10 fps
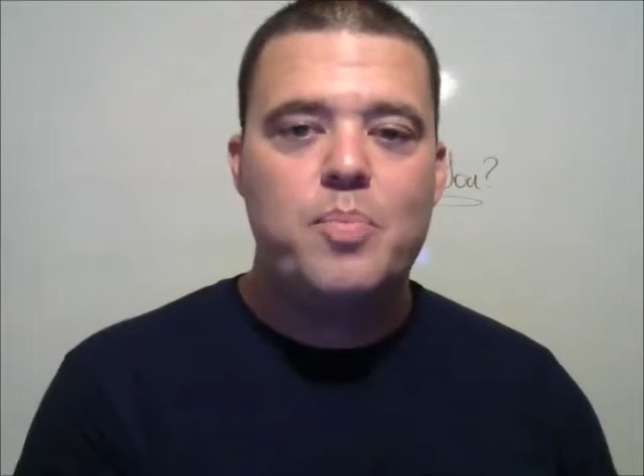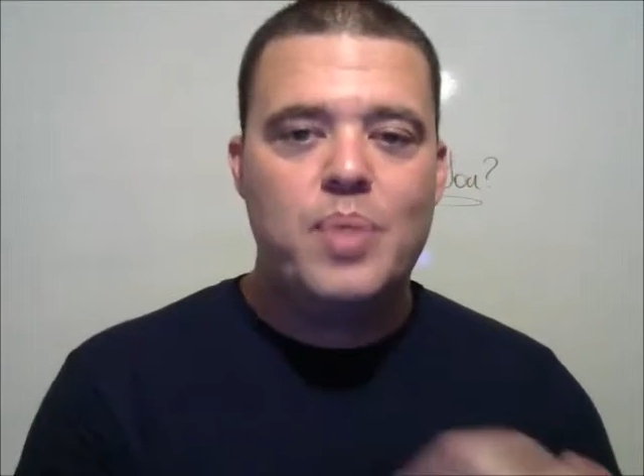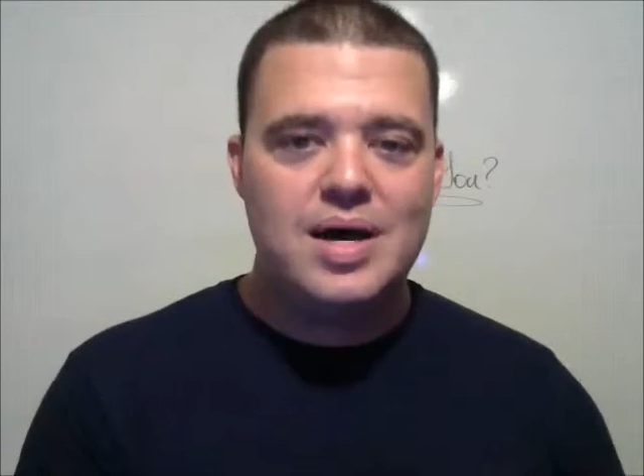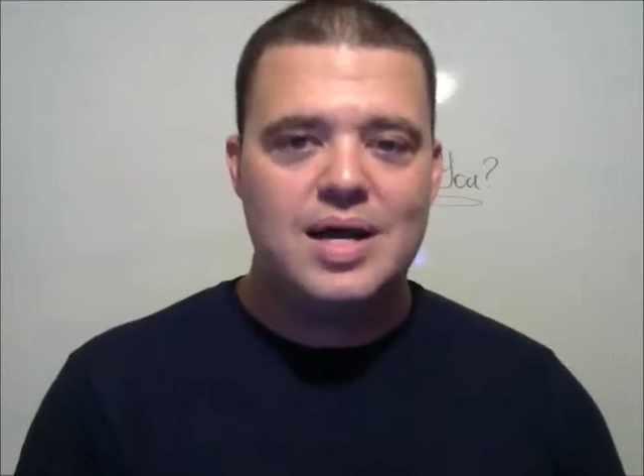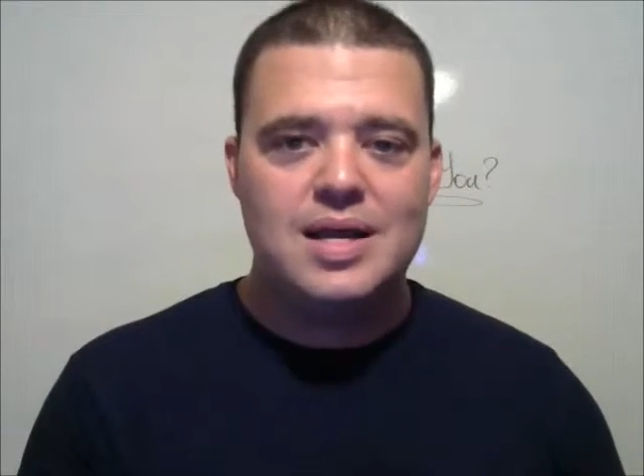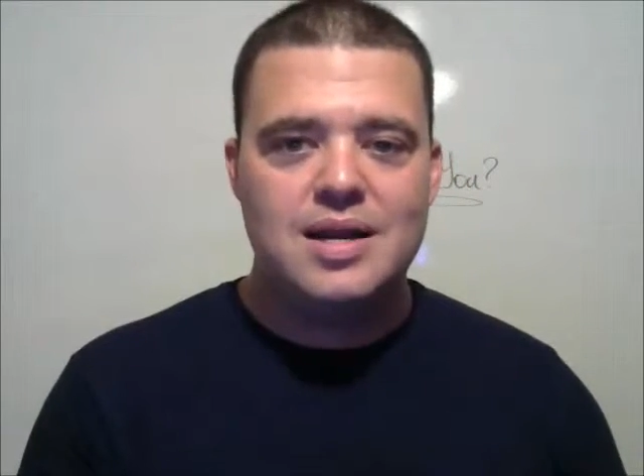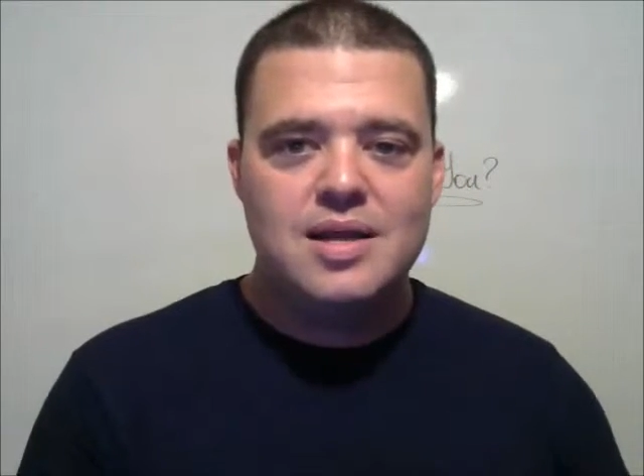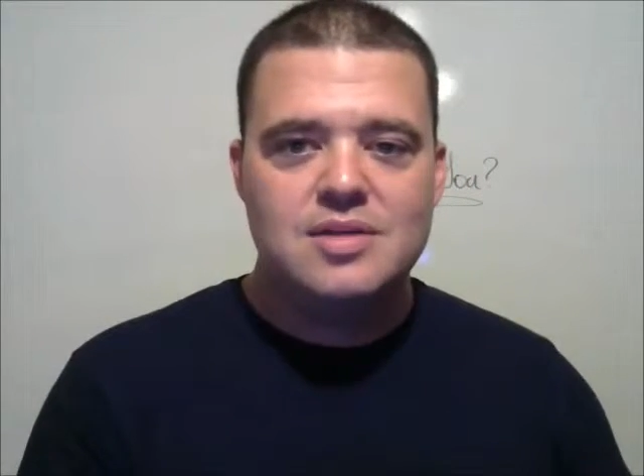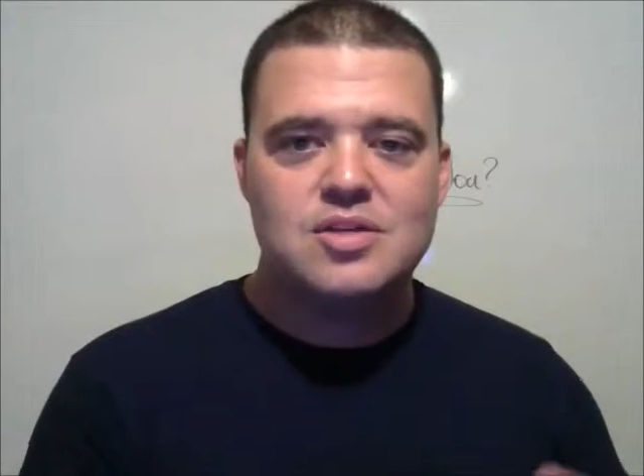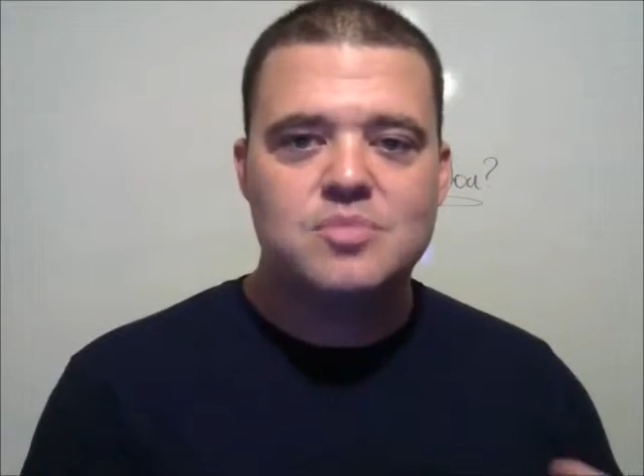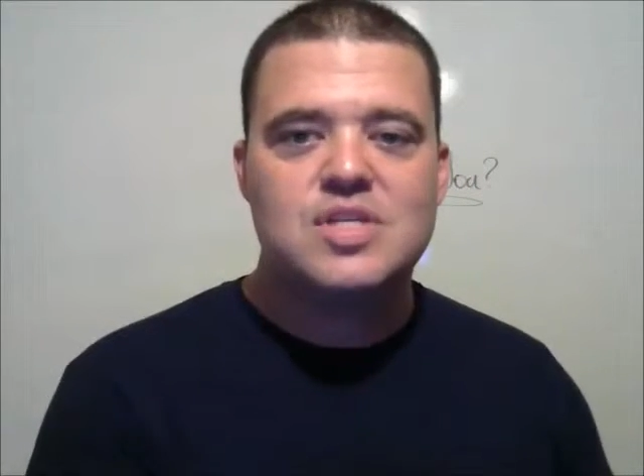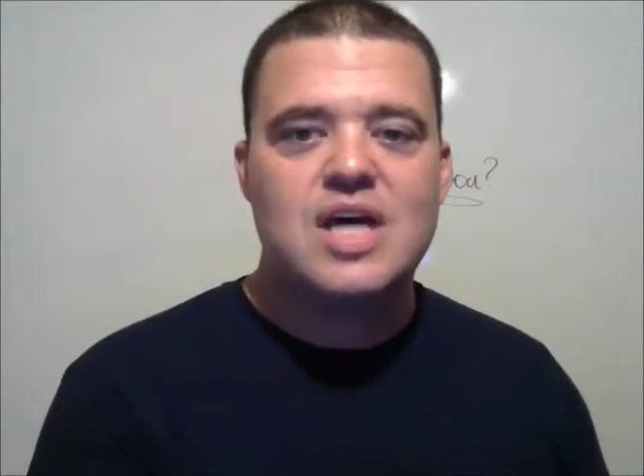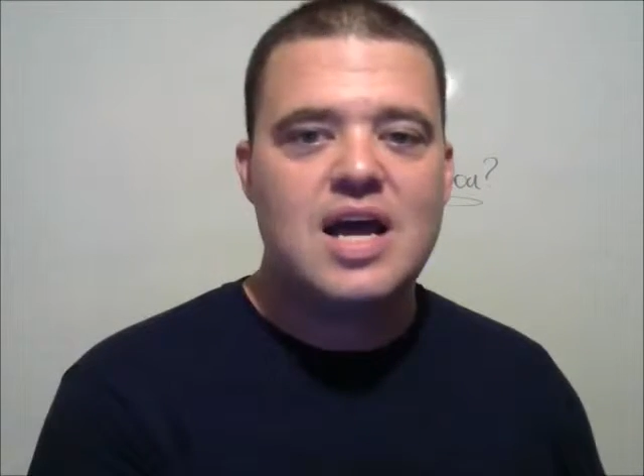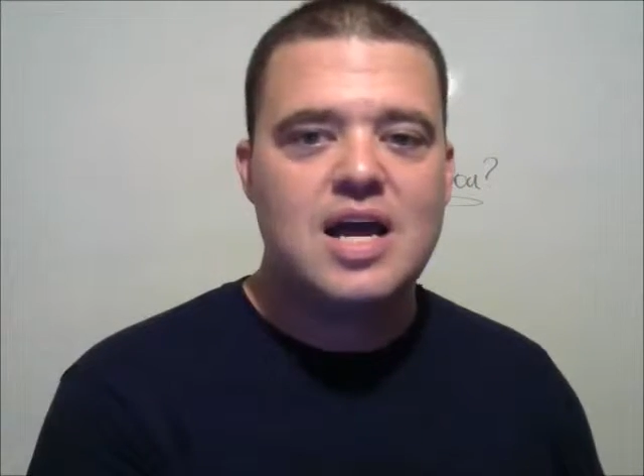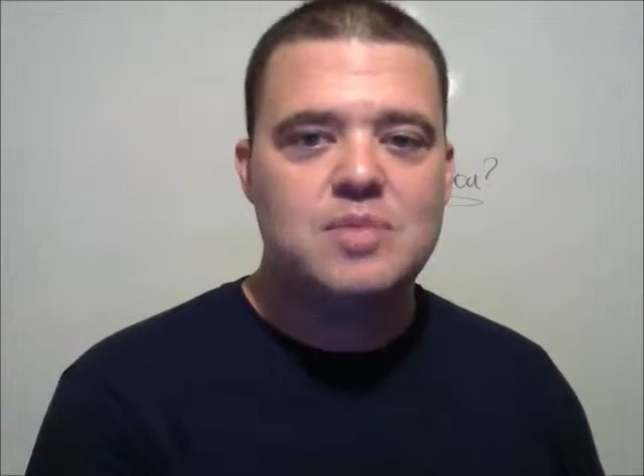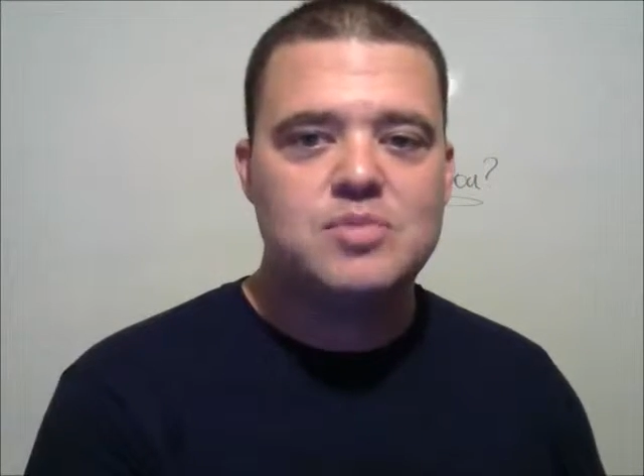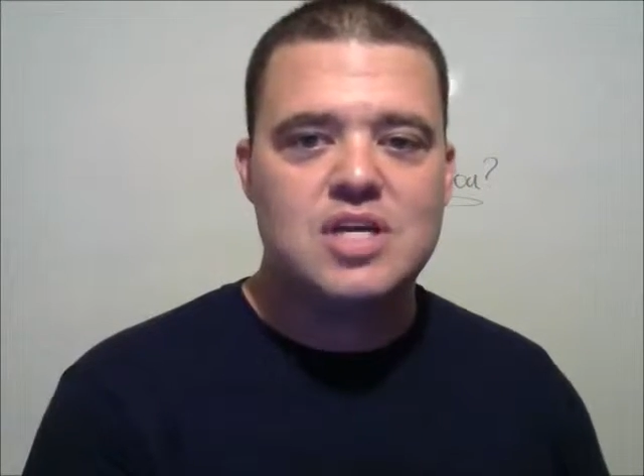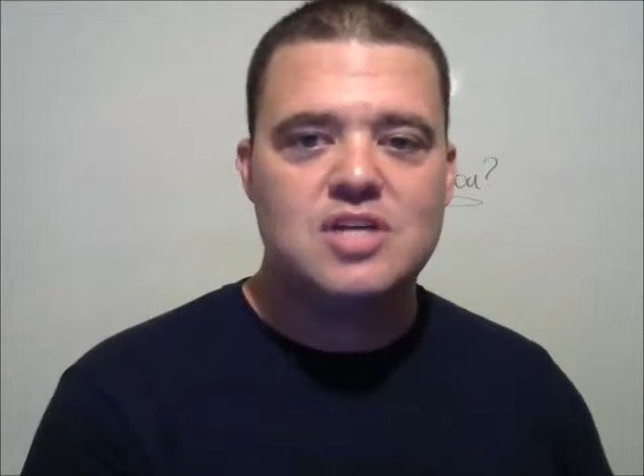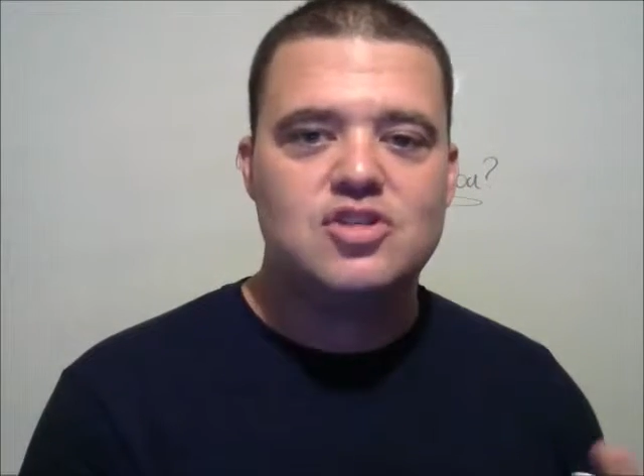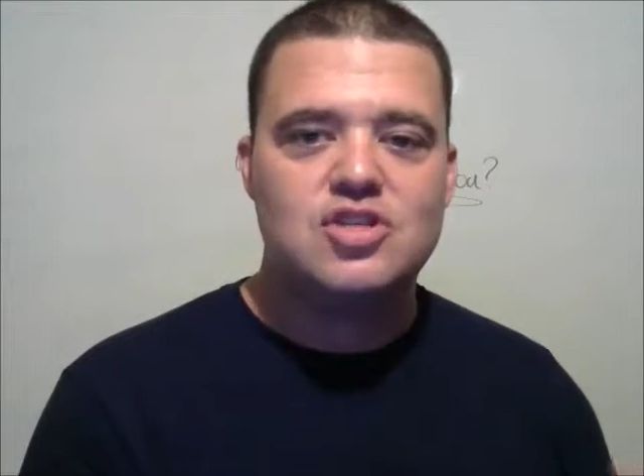But sometimes
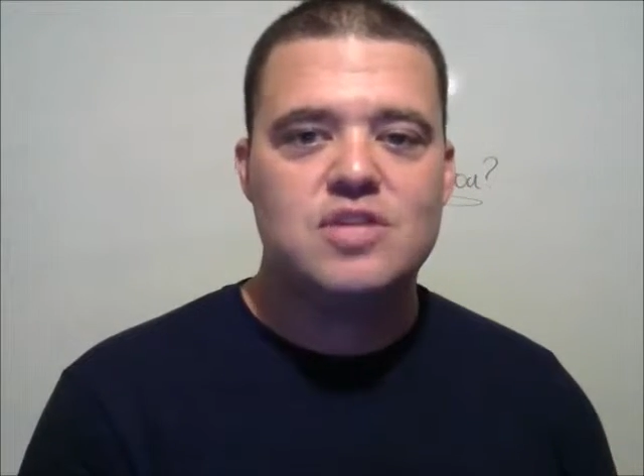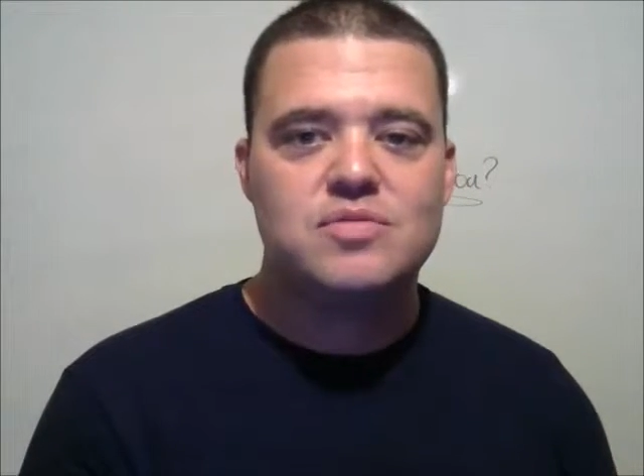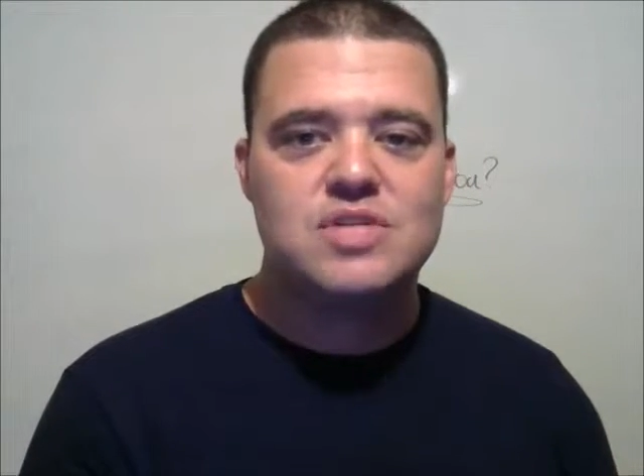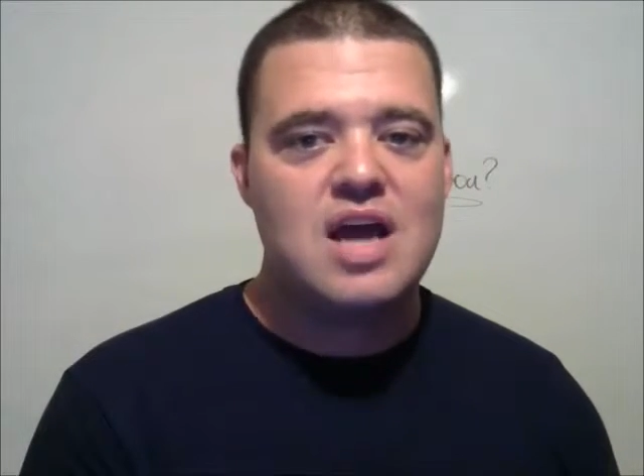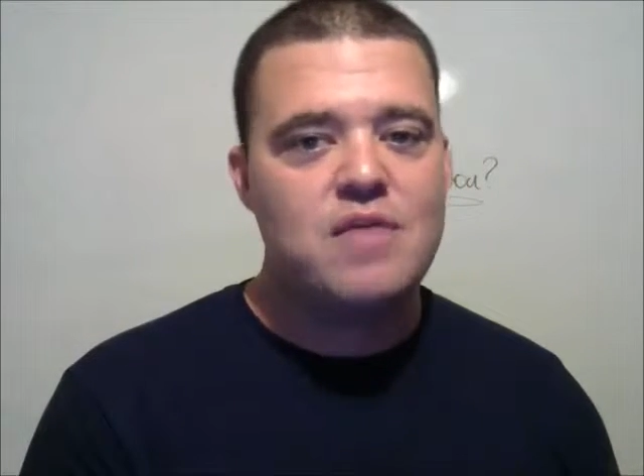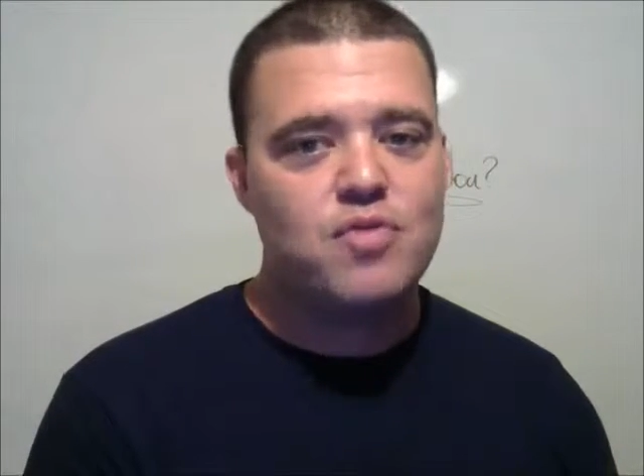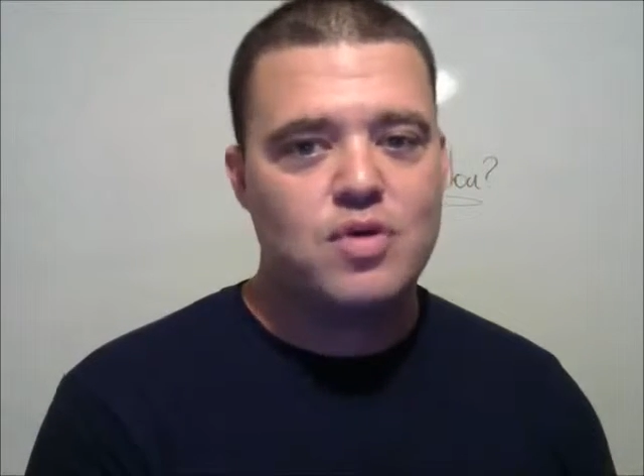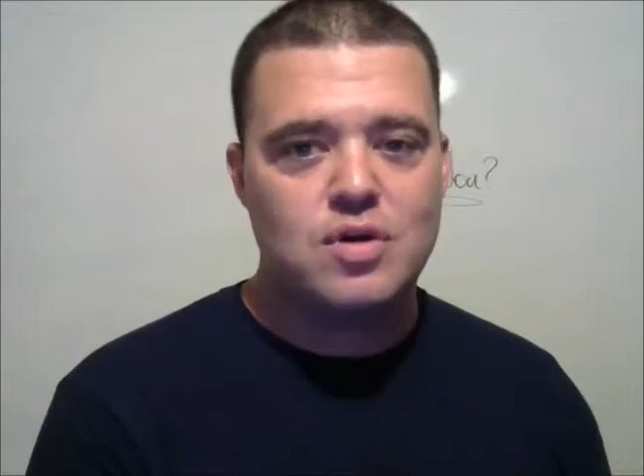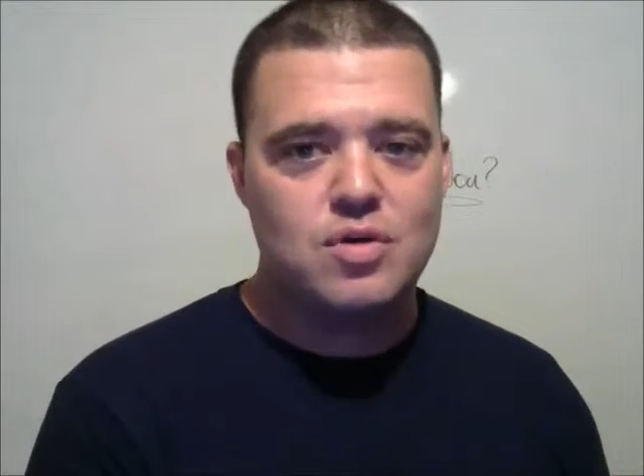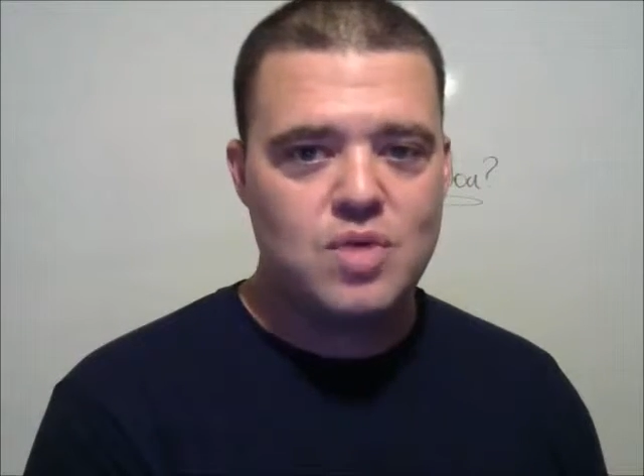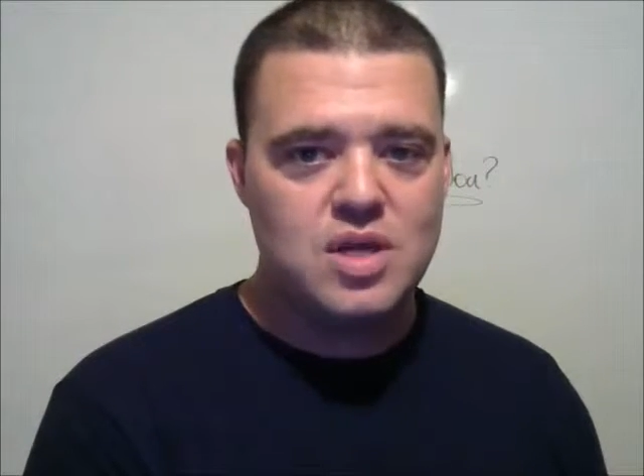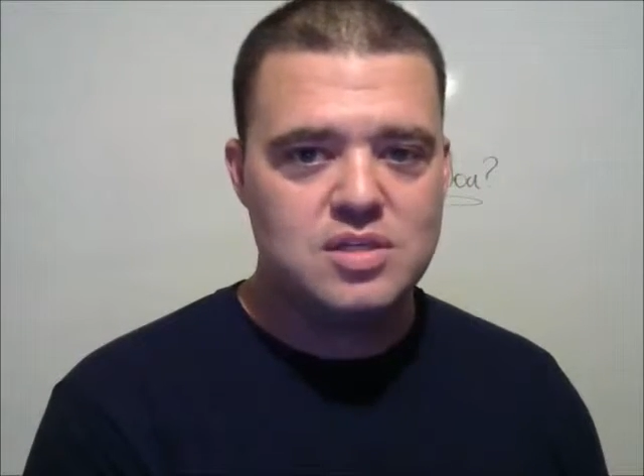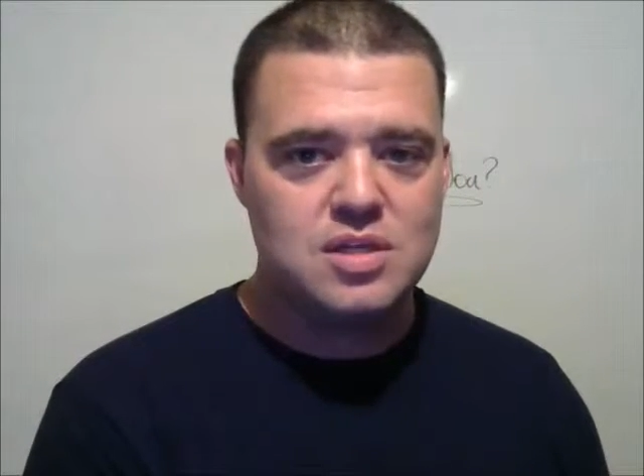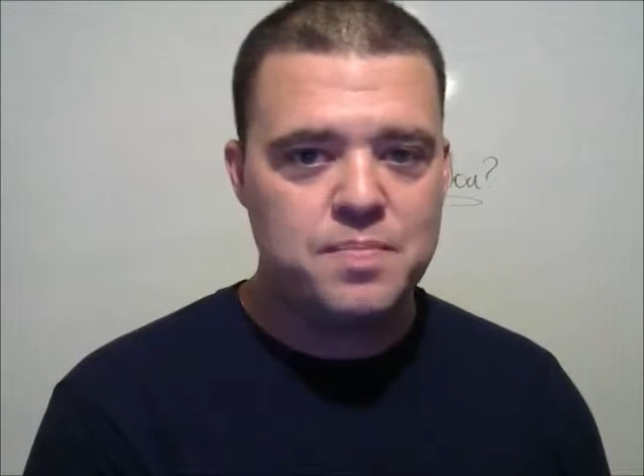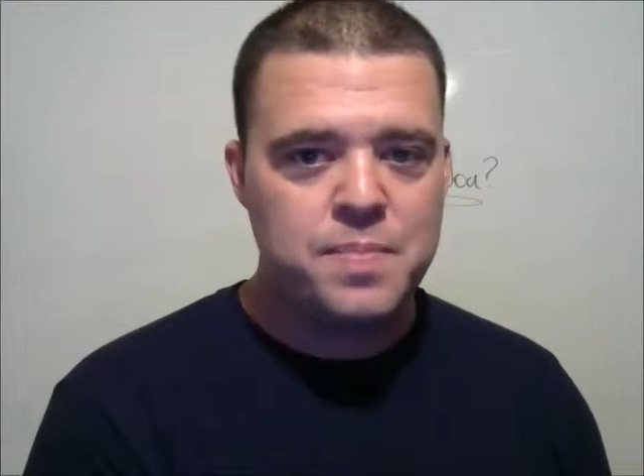it shifts not for a good reason.